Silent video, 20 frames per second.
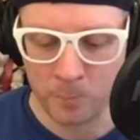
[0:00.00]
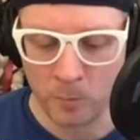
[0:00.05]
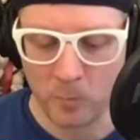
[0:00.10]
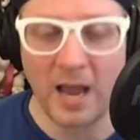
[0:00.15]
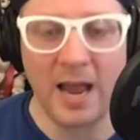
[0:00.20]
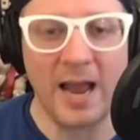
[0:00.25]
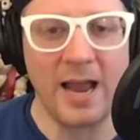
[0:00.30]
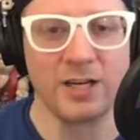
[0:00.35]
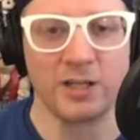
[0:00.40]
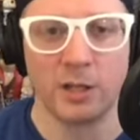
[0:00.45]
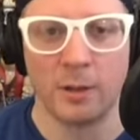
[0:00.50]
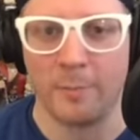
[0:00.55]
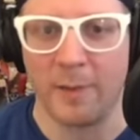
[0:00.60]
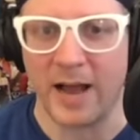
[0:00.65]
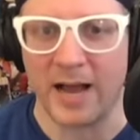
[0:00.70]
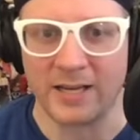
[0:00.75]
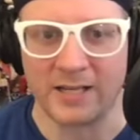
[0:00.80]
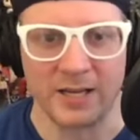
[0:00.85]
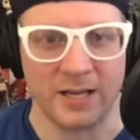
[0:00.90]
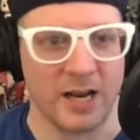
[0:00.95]
Angela
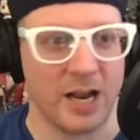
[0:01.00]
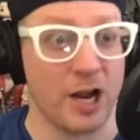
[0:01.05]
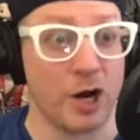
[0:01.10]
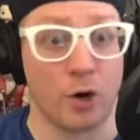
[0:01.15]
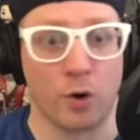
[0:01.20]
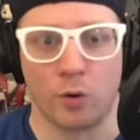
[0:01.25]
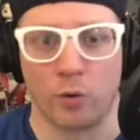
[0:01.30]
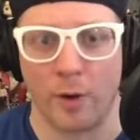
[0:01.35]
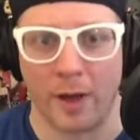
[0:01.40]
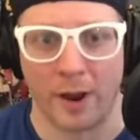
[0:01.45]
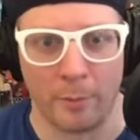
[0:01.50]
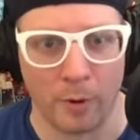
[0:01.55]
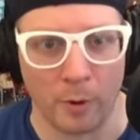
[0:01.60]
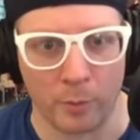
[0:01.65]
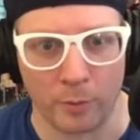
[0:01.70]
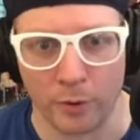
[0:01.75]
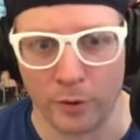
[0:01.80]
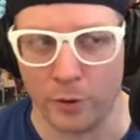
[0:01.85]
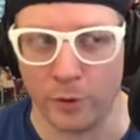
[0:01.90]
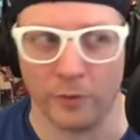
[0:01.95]
Bassett, incredible
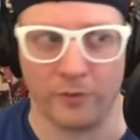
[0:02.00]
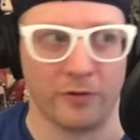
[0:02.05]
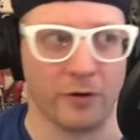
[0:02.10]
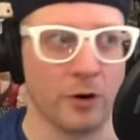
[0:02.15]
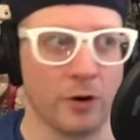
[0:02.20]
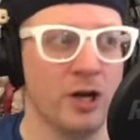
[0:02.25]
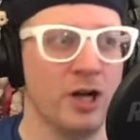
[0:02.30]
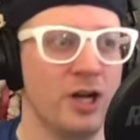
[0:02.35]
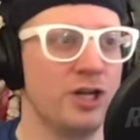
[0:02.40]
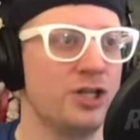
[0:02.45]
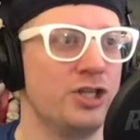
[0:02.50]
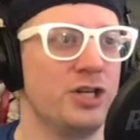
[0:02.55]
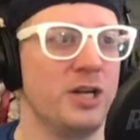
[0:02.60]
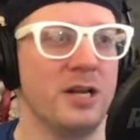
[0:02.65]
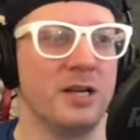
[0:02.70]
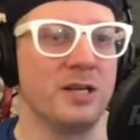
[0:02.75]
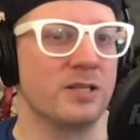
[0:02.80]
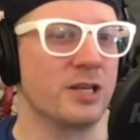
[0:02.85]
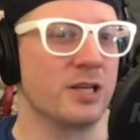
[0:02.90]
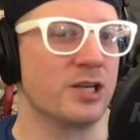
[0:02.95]
producer.
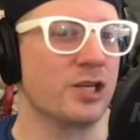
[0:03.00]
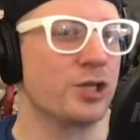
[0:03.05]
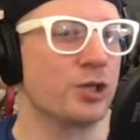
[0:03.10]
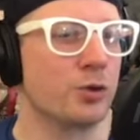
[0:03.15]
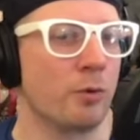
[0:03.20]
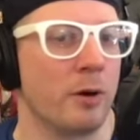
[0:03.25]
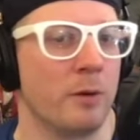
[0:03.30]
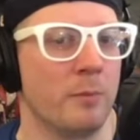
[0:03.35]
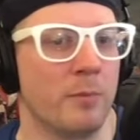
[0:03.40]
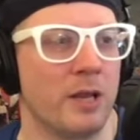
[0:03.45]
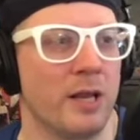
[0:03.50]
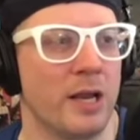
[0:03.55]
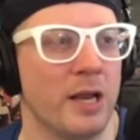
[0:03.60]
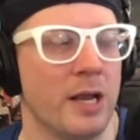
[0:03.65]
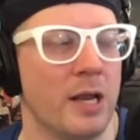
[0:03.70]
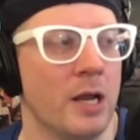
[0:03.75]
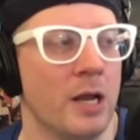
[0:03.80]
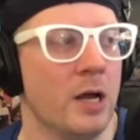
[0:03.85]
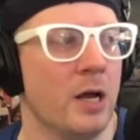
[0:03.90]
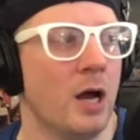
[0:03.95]
She is
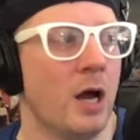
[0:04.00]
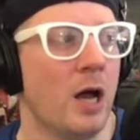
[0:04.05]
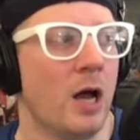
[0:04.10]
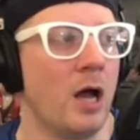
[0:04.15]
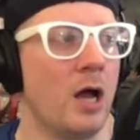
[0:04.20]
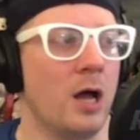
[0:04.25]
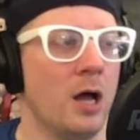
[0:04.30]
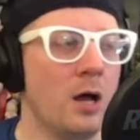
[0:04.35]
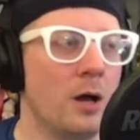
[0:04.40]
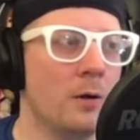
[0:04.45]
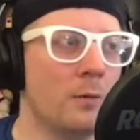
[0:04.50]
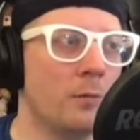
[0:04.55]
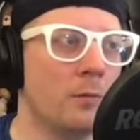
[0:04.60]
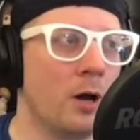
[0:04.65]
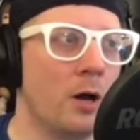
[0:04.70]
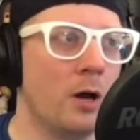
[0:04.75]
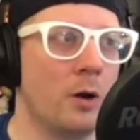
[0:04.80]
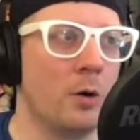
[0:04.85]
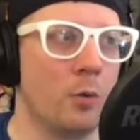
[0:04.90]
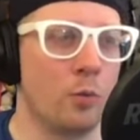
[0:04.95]
extremely
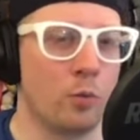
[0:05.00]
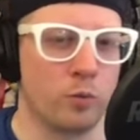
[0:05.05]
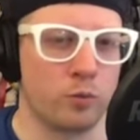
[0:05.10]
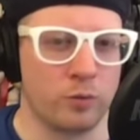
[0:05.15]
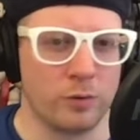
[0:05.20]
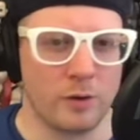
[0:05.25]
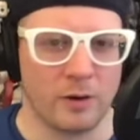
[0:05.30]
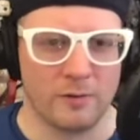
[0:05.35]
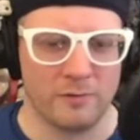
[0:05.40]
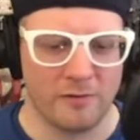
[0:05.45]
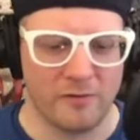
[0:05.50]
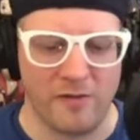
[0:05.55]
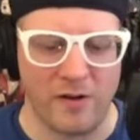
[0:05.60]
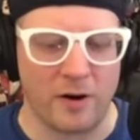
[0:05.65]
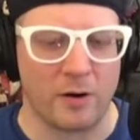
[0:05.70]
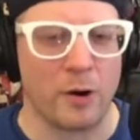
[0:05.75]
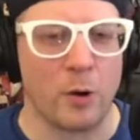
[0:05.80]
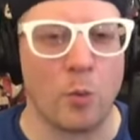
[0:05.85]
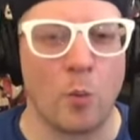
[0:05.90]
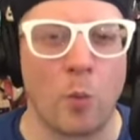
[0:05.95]

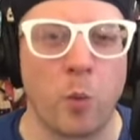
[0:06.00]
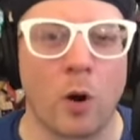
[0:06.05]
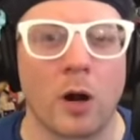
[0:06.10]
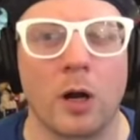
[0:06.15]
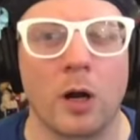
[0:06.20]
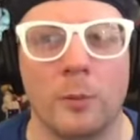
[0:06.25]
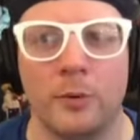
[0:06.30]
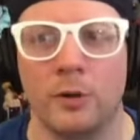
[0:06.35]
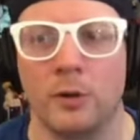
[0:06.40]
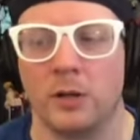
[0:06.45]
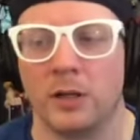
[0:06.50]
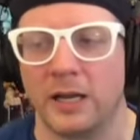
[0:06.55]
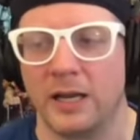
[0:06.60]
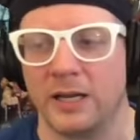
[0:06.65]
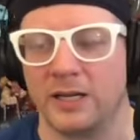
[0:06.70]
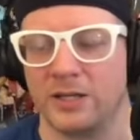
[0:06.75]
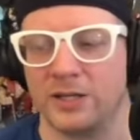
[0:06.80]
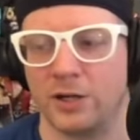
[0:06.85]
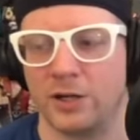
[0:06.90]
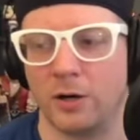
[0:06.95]
very workable
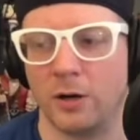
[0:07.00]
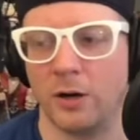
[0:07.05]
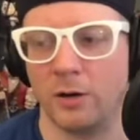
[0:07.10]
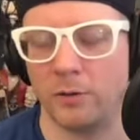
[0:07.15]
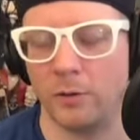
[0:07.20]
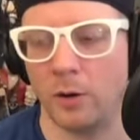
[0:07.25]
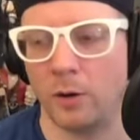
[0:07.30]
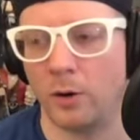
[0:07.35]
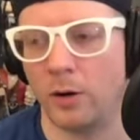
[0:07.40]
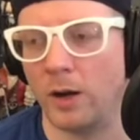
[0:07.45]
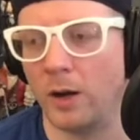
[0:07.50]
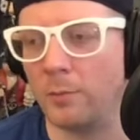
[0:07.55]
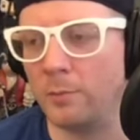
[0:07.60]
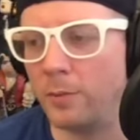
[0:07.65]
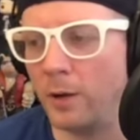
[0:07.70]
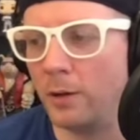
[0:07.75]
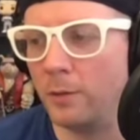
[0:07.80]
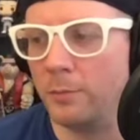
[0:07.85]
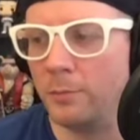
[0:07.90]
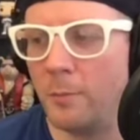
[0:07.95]
or
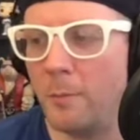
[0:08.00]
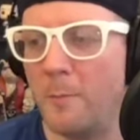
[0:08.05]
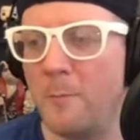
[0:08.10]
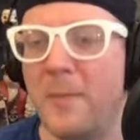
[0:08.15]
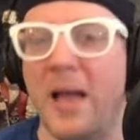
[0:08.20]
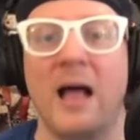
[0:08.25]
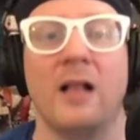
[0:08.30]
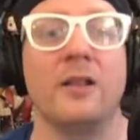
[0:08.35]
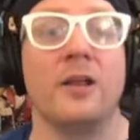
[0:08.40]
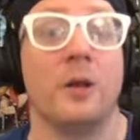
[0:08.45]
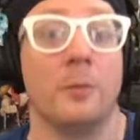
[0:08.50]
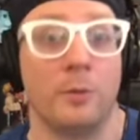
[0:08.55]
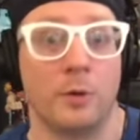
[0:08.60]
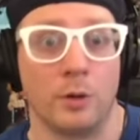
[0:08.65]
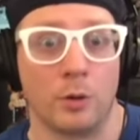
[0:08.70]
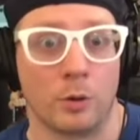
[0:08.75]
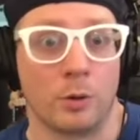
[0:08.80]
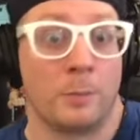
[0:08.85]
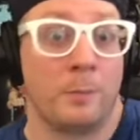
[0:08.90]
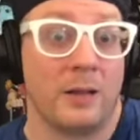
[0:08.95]
malleable
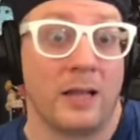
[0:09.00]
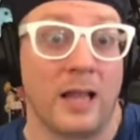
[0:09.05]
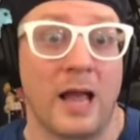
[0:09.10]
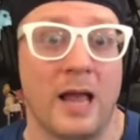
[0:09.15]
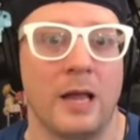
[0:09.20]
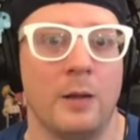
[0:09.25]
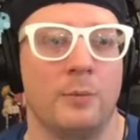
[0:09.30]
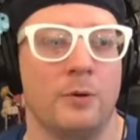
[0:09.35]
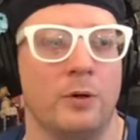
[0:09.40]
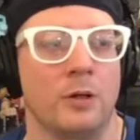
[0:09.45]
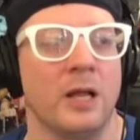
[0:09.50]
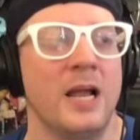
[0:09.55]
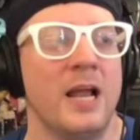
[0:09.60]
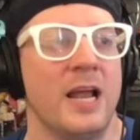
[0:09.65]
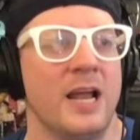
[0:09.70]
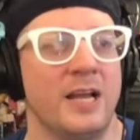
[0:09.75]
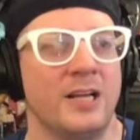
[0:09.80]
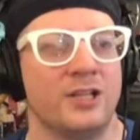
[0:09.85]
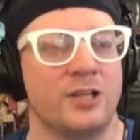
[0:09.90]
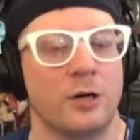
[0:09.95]
or pliable
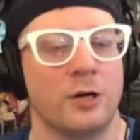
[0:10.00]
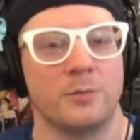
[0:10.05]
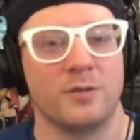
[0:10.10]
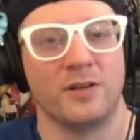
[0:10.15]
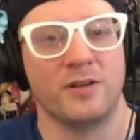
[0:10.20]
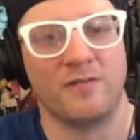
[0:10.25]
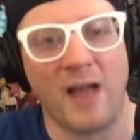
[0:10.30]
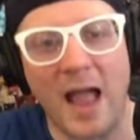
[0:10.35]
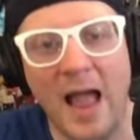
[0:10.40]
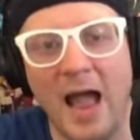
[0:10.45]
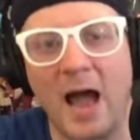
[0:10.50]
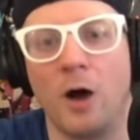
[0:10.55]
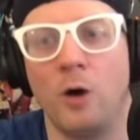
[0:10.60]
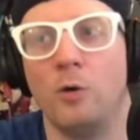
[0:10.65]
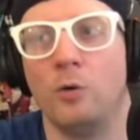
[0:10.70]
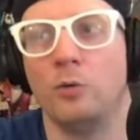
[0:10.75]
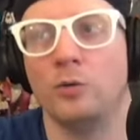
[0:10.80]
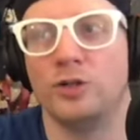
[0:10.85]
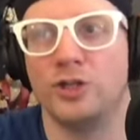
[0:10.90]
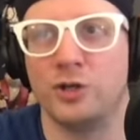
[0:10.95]
in terms of
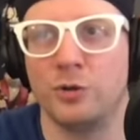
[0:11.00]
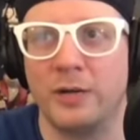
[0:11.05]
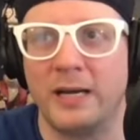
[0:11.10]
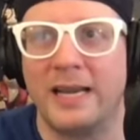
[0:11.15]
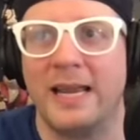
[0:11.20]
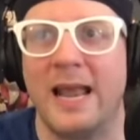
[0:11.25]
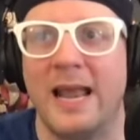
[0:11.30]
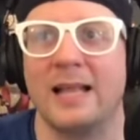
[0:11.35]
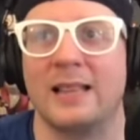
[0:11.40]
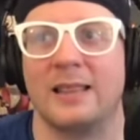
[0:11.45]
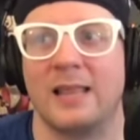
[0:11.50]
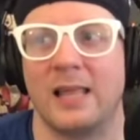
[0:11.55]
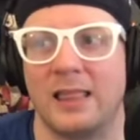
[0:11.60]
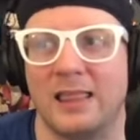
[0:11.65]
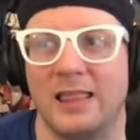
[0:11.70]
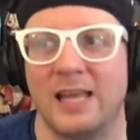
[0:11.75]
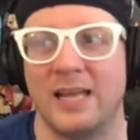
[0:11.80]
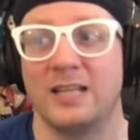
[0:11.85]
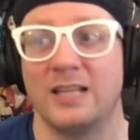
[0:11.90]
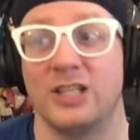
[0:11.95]
how to get the
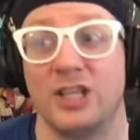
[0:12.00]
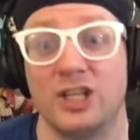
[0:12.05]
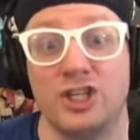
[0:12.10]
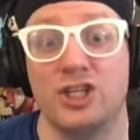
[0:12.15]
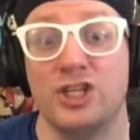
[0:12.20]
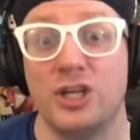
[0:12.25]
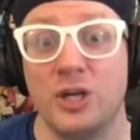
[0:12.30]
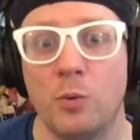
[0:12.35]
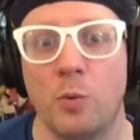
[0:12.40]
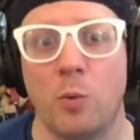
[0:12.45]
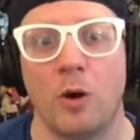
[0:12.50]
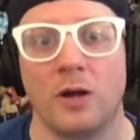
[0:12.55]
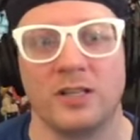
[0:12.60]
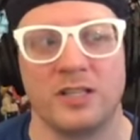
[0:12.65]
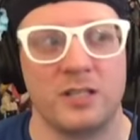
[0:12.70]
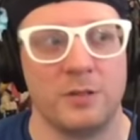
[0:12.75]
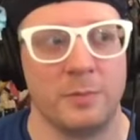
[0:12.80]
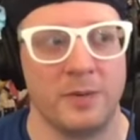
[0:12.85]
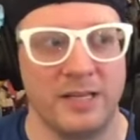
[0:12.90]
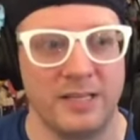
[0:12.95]
things that she wants
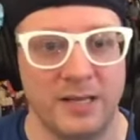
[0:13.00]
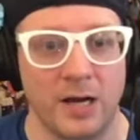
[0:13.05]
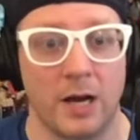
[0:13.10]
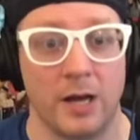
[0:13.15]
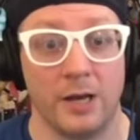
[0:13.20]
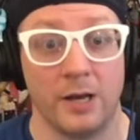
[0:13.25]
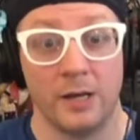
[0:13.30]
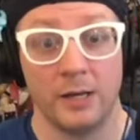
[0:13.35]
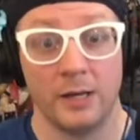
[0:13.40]
to be done.